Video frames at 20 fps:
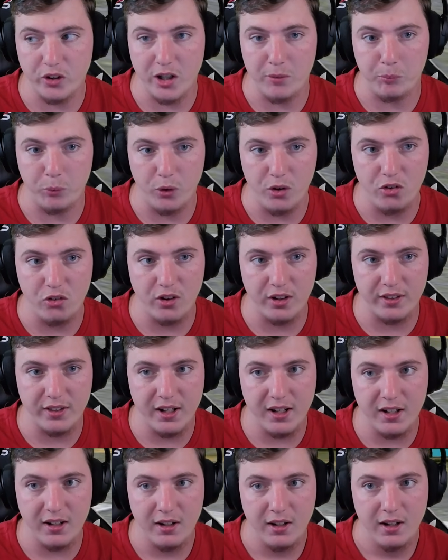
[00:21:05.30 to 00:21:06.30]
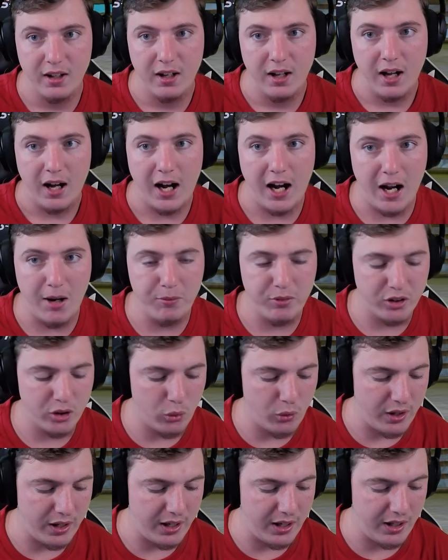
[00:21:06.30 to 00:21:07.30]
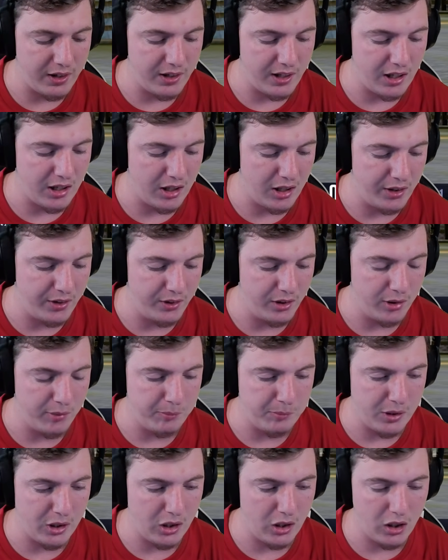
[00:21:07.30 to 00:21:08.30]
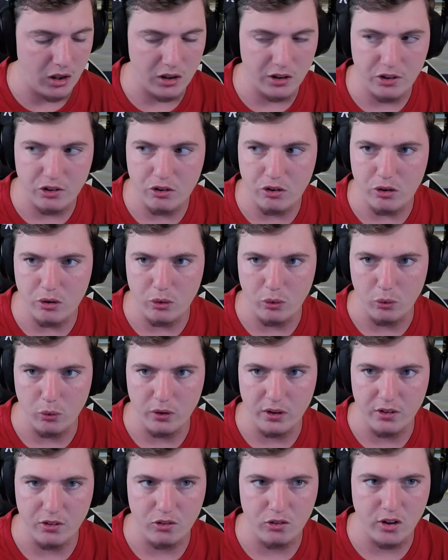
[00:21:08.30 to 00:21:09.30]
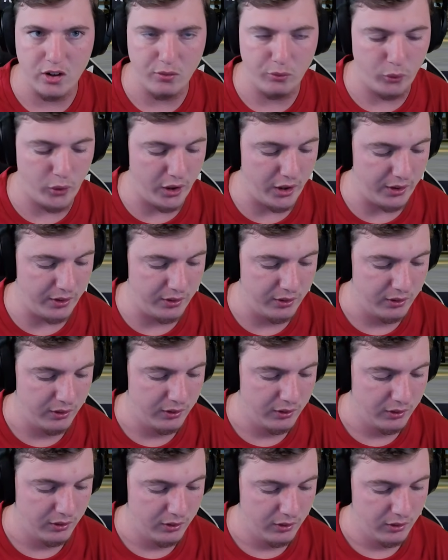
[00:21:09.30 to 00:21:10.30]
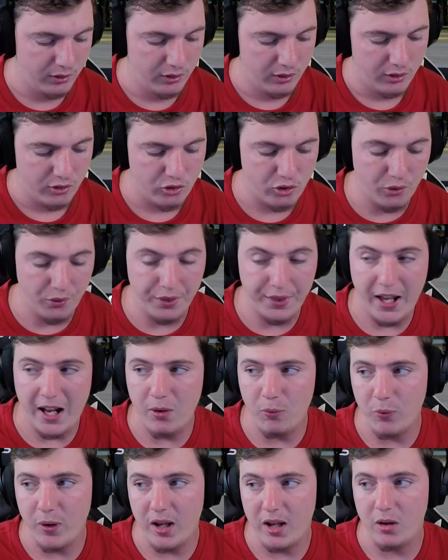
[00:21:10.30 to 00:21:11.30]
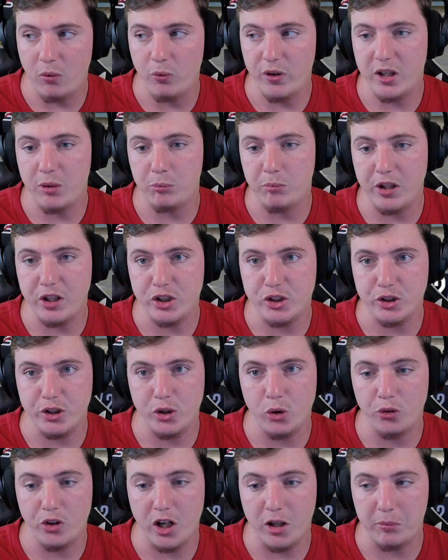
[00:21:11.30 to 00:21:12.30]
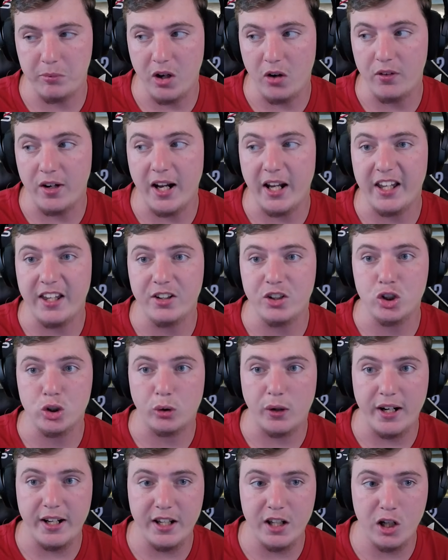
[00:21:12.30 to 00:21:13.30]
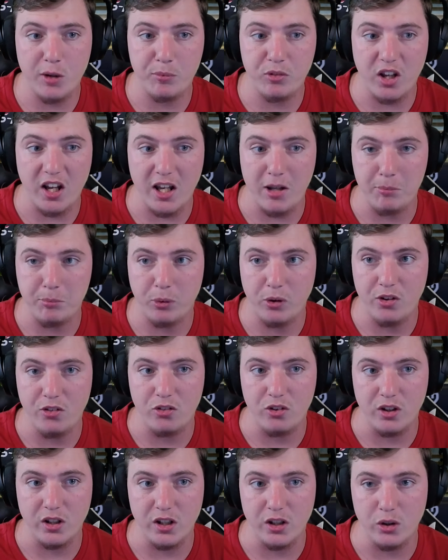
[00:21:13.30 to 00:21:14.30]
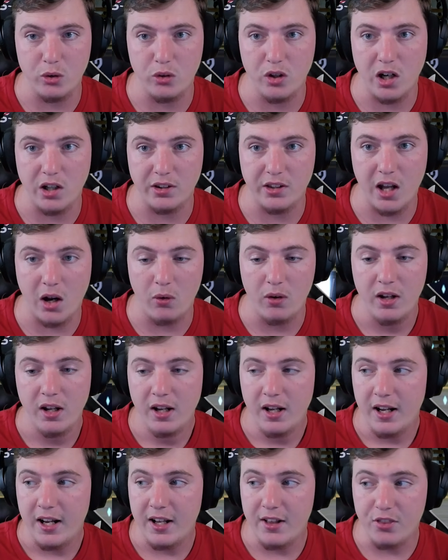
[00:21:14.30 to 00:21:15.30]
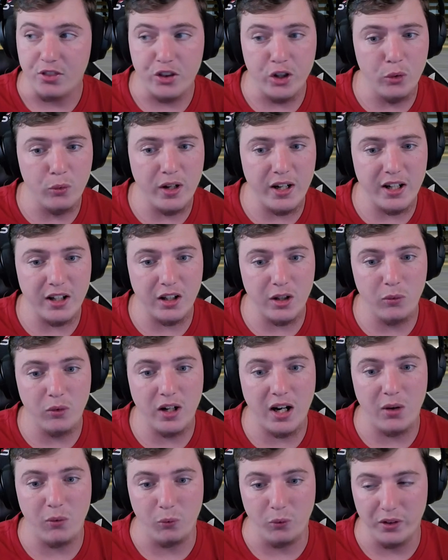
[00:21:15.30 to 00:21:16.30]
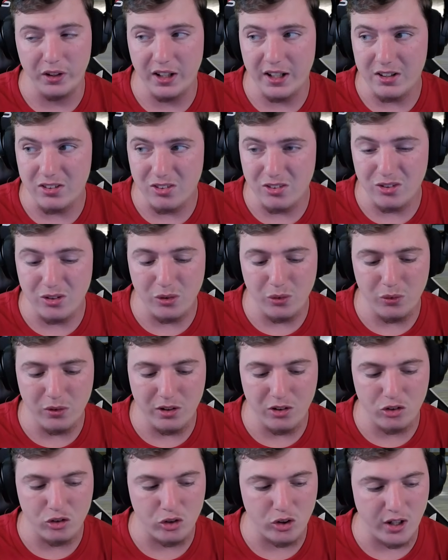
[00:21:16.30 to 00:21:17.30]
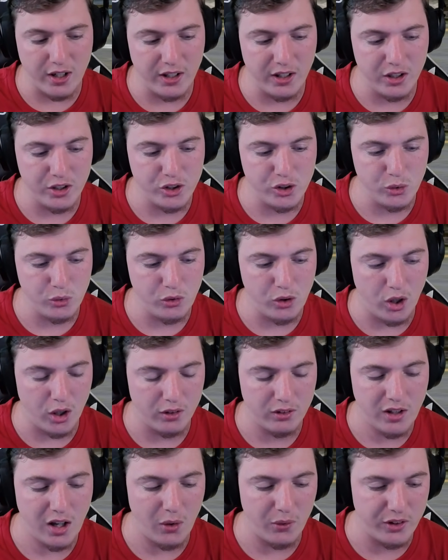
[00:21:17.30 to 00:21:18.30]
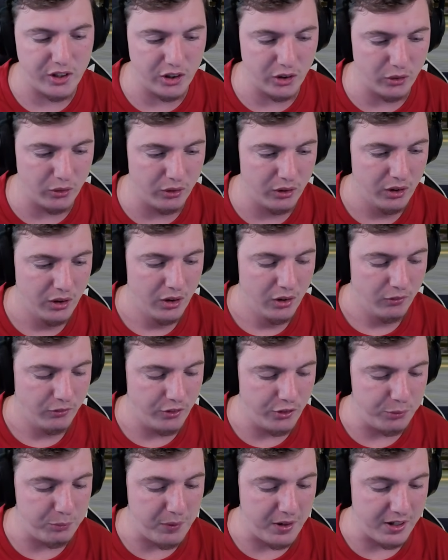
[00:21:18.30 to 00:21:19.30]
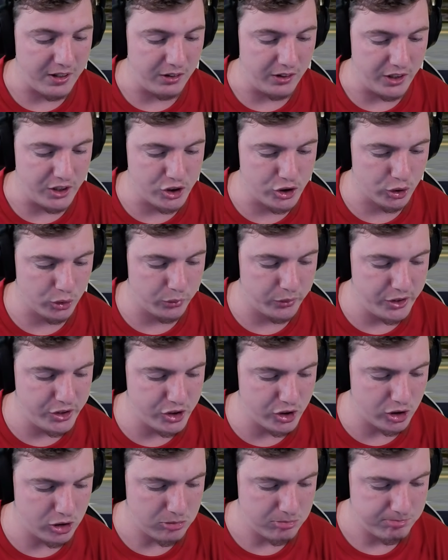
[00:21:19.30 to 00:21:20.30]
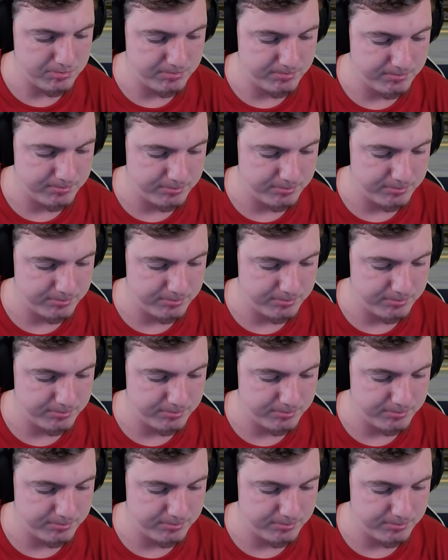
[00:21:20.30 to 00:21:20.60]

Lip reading: you're out of points like that, I'm going to go ahead and block 2 and save 1. So that way we can make sure you don't knock me out. And I can try and get up to 8 points and get you knocked out. And theoretically, what I would like to do is try and get you knocked out here with my glacier creature.